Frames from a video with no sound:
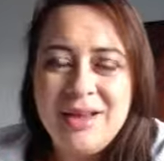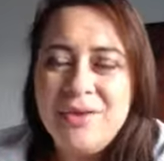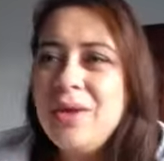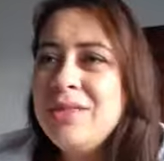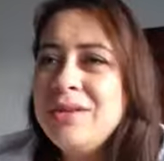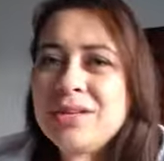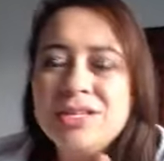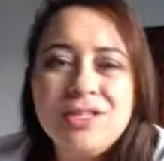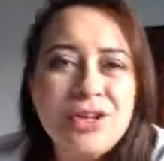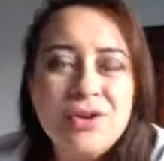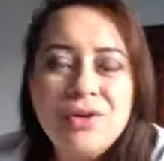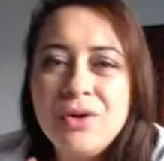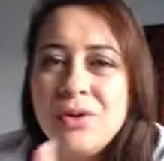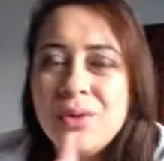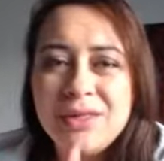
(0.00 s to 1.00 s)
whether it's
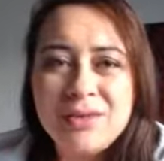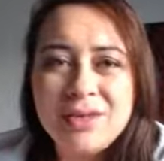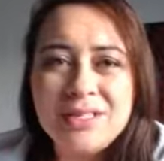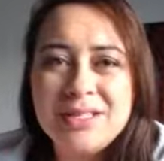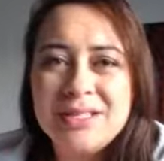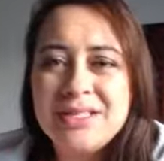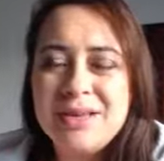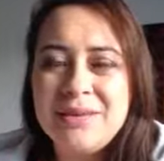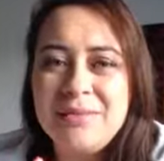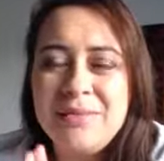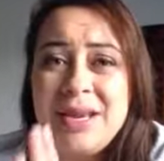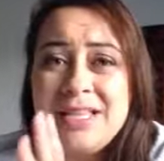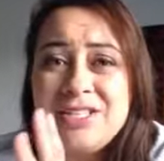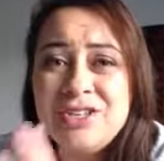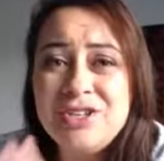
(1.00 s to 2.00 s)
new or whether it's existing,
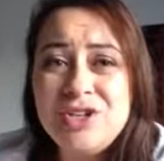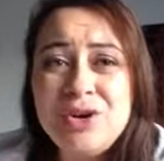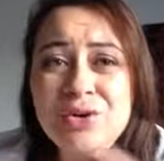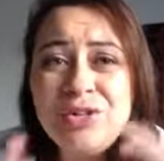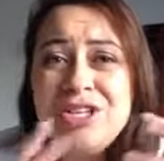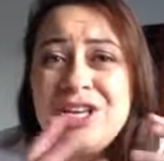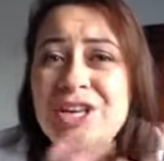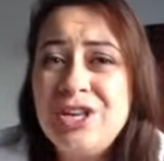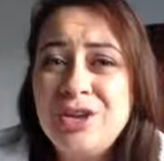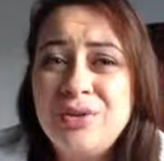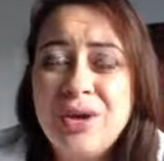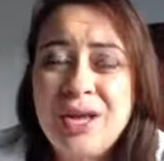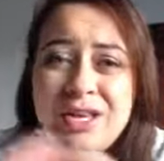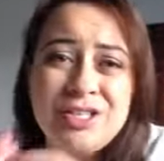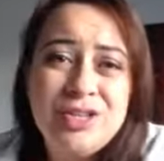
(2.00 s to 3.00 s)
but it's new to
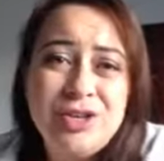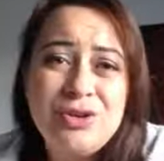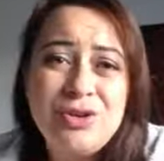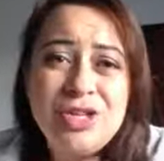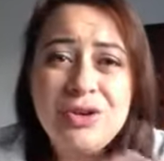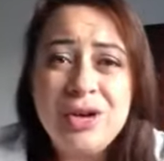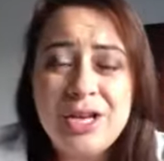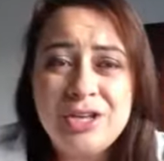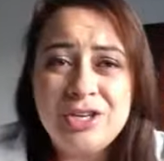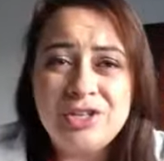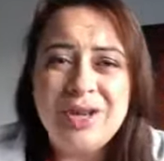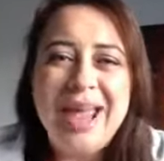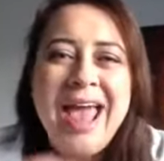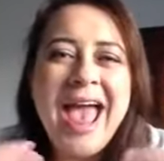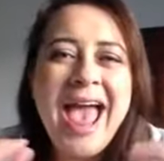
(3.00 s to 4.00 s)
you and it's new to your
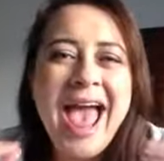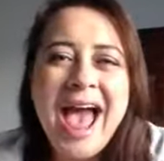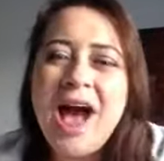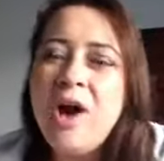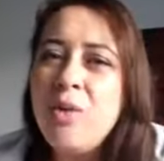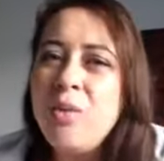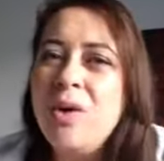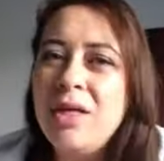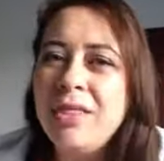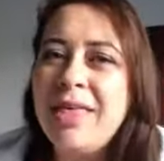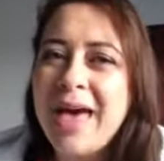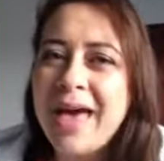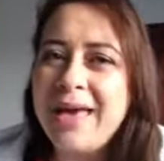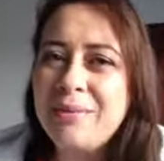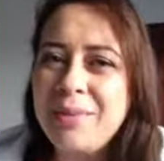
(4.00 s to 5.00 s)
industry, how will
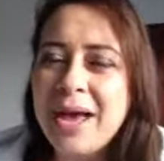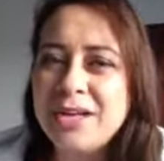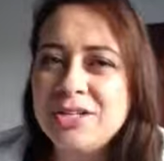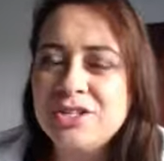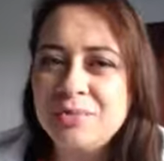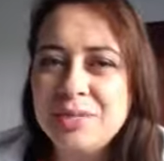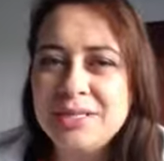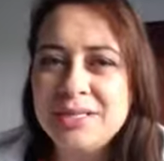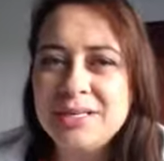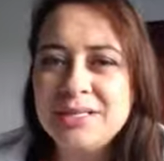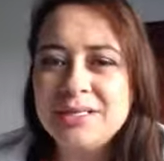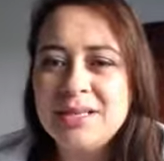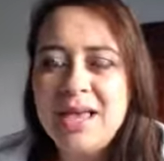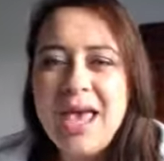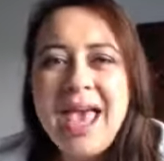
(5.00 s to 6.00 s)
that impact your
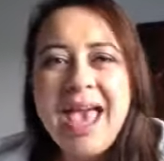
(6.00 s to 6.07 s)
business?